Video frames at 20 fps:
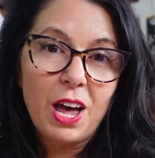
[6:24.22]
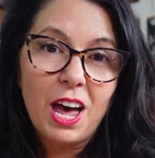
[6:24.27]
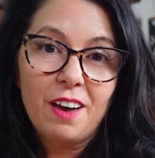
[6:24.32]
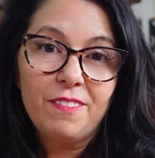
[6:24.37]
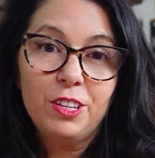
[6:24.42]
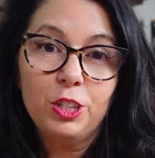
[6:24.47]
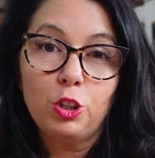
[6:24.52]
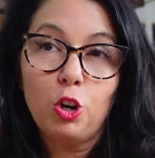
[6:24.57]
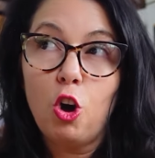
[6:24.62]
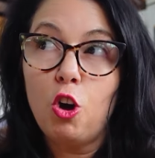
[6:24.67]
have
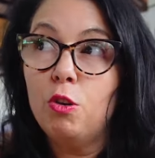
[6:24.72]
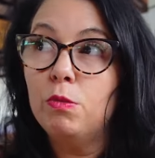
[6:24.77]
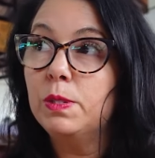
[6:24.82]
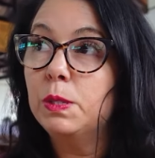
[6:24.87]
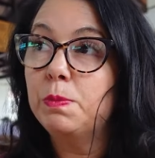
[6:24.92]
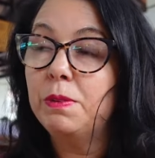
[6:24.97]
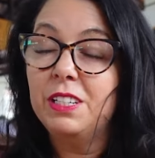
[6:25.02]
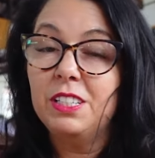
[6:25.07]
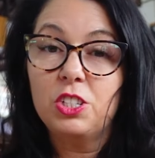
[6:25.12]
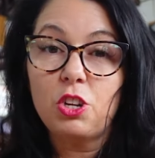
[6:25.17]
in their homes,
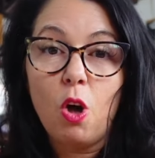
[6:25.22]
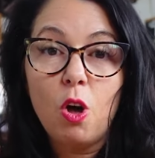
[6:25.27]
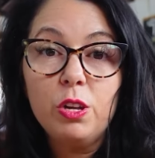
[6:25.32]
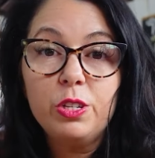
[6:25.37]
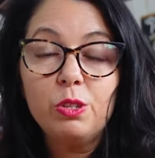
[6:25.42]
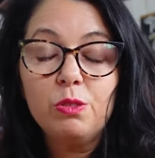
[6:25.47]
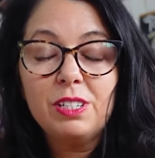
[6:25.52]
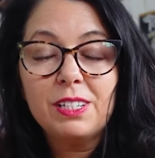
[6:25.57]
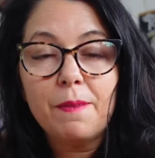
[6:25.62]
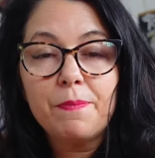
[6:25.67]
but it's
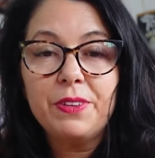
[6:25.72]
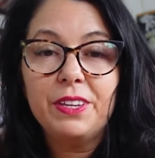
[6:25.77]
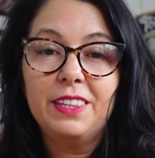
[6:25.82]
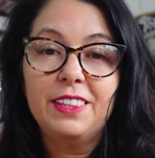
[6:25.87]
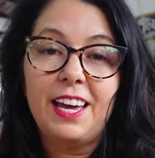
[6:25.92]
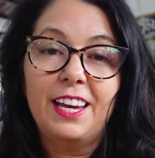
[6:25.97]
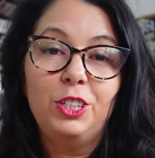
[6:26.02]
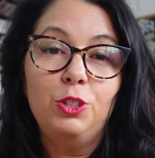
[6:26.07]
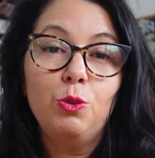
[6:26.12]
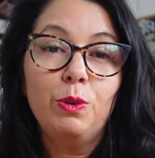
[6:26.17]
also something
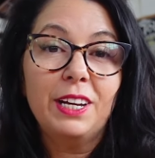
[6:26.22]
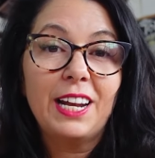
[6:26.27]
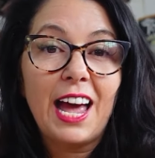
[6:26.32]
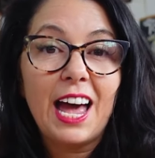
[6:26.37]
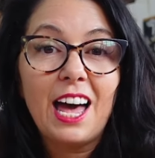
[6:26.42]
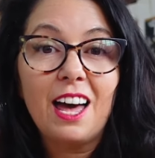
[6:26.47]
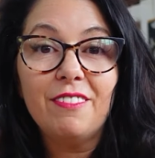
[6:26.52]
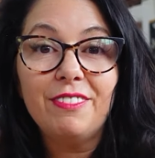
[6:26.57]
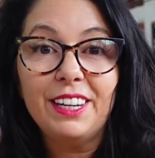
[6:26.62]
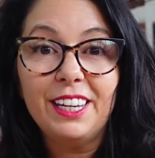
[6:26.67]
that you can
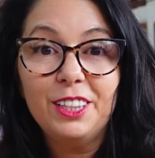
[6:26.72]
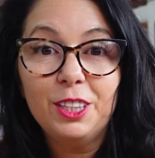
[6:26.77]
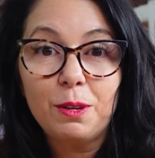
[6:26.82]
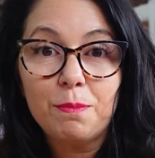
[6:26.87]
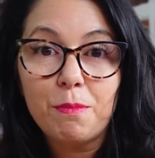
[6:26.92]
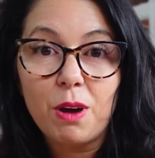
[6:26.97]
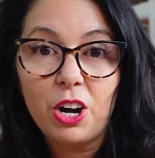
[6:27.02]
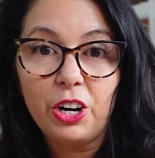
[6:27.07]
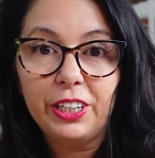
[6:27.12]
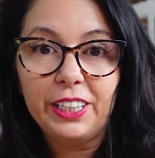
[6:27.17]
have in the
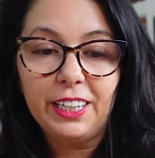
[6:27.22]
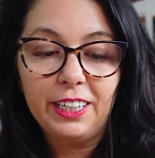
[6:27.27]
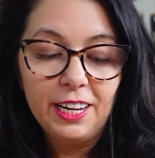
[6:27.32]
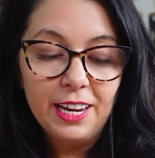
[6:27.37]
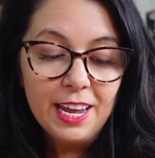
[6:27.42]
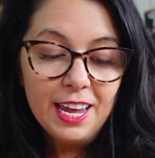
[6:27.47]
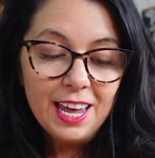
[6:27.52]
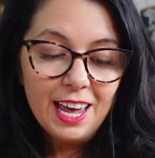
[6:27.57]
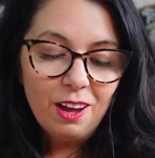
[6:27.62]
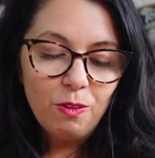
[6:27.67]
market.
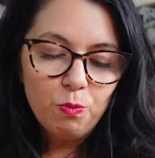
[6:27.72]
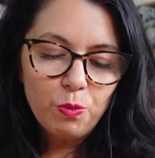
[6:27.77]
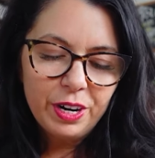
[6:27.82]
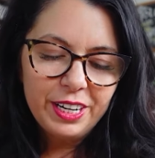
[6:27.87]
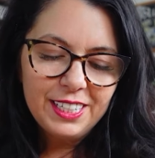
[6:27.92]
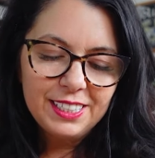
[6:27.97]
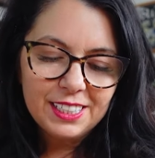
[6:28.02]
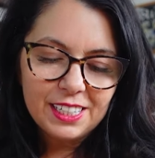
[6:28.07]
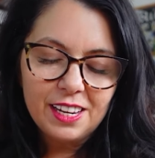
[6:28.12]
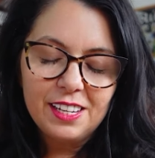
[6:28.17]
And what
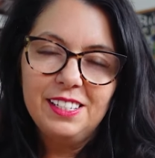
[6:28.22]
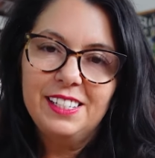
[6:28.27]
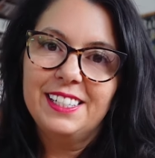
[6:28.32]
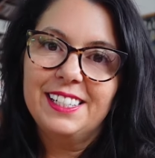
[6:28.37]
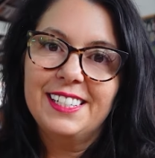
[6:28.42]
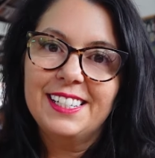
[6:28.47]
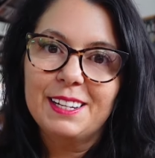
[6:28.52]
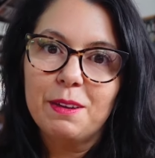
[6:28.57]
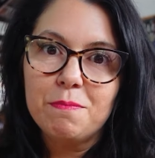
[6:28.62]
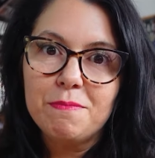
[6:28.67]
it does
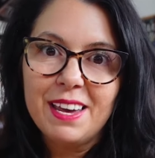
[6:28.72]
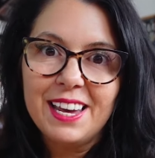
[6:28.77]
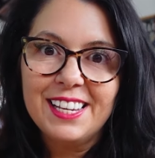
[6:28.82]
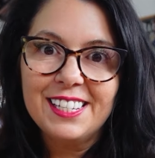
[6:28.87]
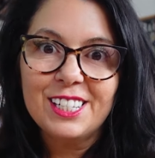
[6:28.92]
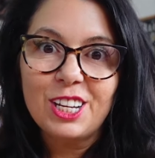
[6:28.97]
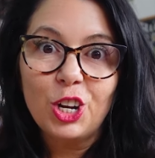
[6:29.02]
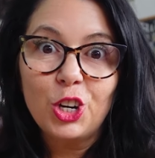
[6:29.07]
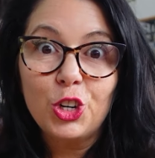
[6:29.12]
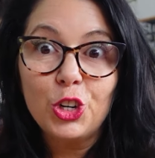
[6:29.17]
is it
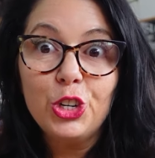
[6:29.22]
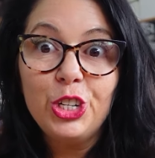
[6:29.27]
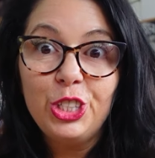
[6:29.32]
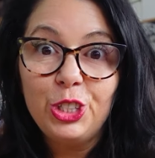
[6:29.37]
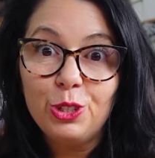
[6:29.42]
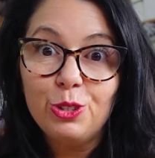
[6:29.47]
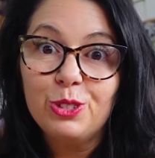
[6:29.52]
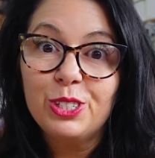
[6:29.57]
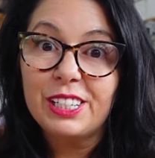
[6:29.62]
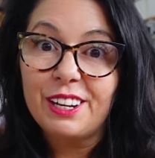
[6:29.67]
makes good
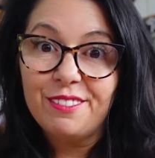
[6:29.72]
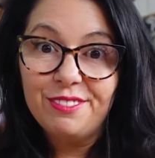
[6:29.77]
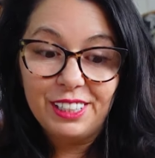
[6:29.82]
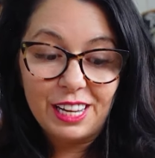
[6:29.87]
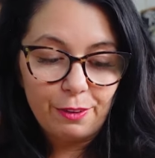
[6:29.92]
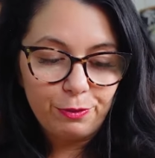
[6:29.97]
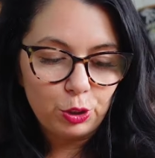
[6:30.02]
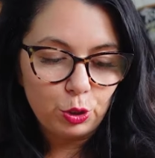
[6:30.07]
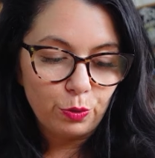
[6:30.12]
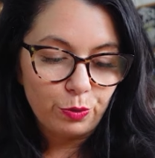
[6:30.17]
use of
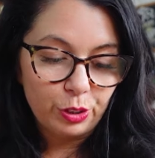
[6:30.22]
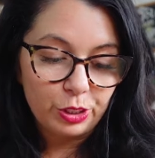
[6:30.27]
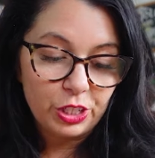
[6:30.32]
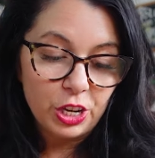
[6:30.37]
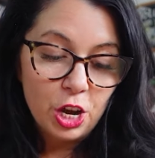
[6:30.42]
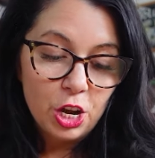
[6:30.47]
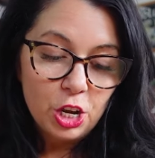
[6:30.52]
leftovers.